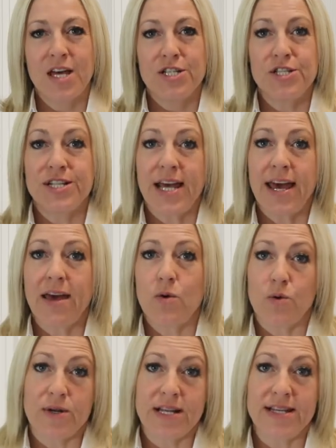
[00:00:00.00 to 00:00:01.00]

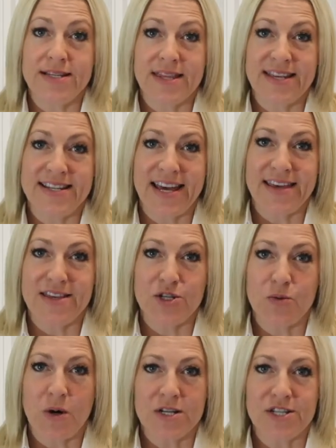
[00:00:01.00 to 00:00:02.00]
Today, or at least the day that
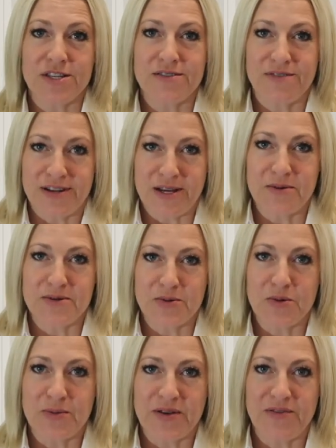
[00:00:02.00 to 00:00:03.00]
you watch this video, which
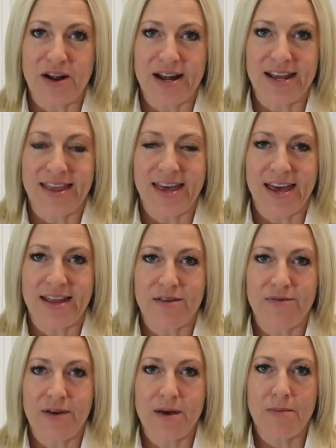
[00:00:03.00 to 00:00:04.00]
will be Friday the
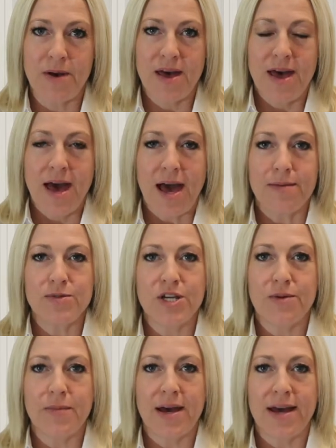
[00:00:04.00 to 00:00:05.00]
8th of Feb, I'm
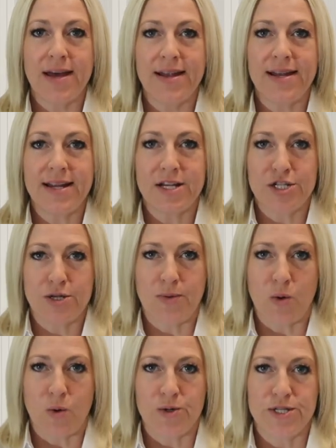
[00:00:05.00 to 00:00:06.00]
doing my leadership
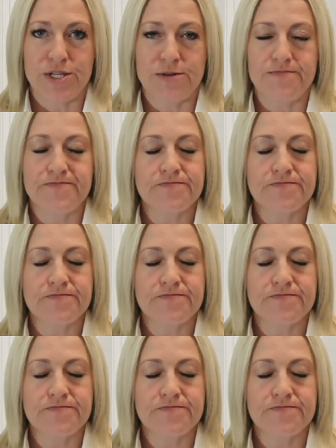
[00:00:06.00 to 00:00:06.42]
course.